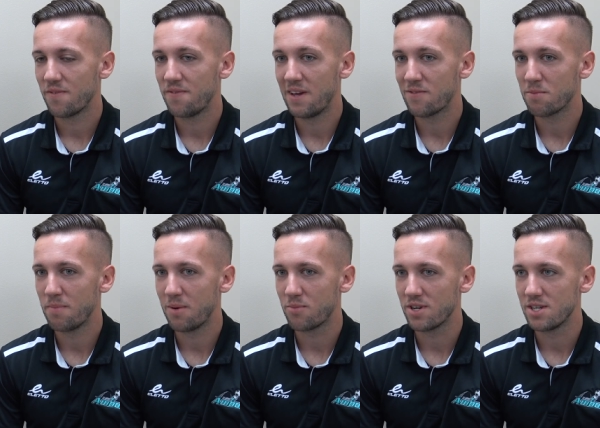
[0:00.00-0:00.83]
Favorite
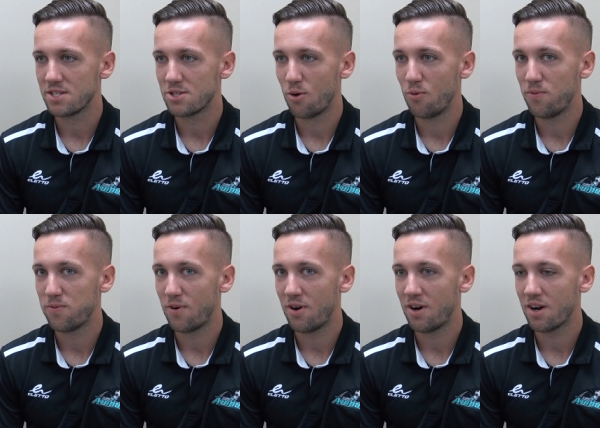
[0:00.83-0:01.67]
memory so
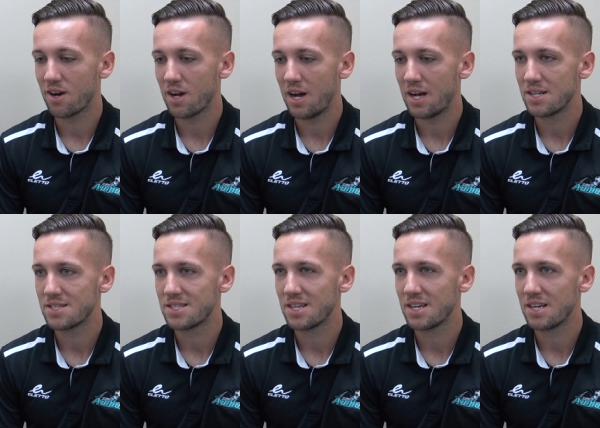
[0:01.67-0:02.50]
far, I'd
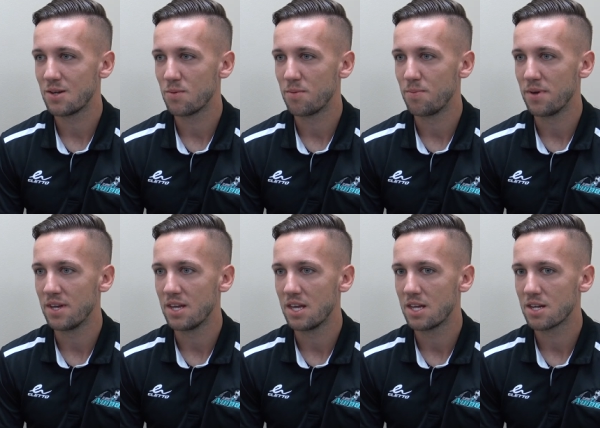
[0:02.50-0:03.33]
say would
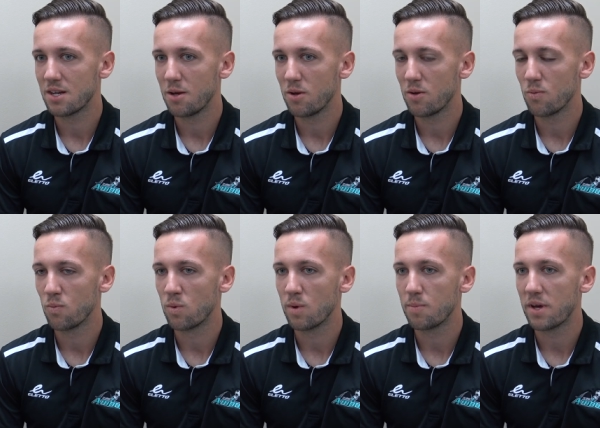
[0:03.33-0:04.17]
be
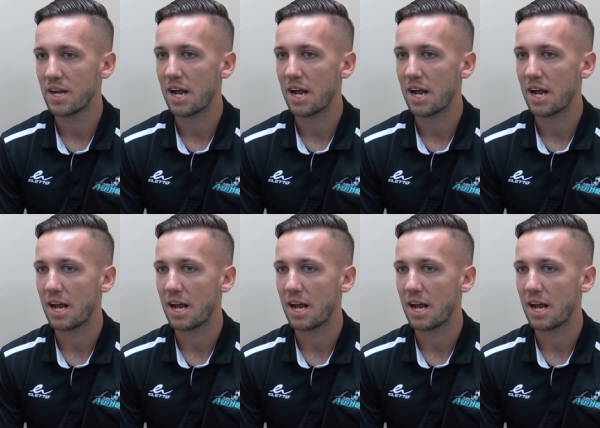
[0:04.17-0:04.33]
when we played